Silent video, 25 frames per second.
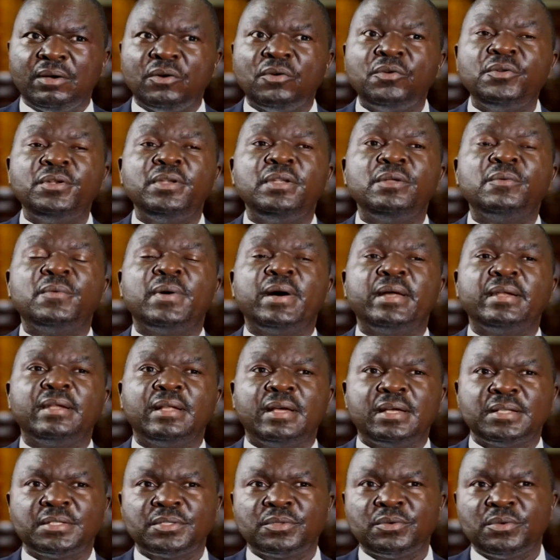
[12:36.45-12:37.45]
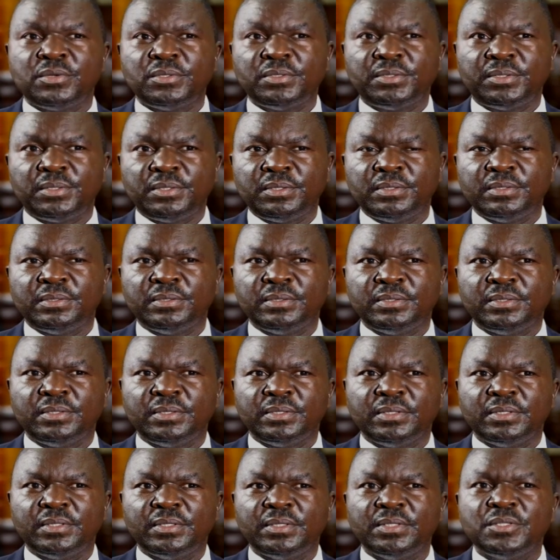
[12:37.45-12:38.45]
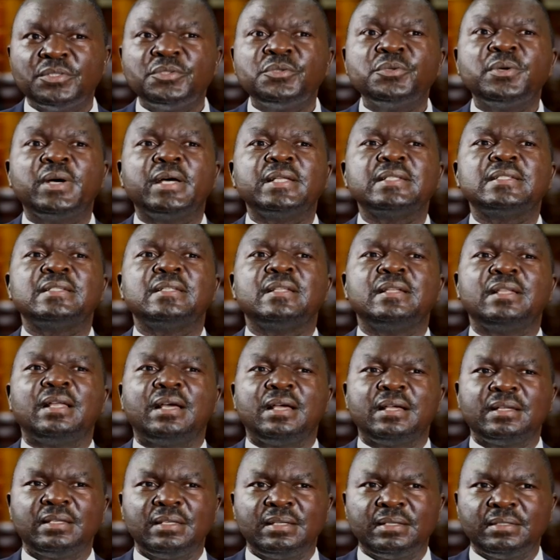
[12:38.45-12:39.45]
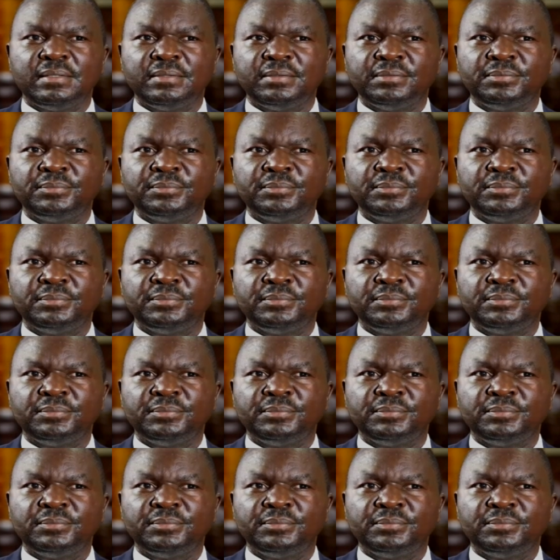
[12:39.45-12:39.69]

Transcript: Only one has gone through, 2 are still hanging.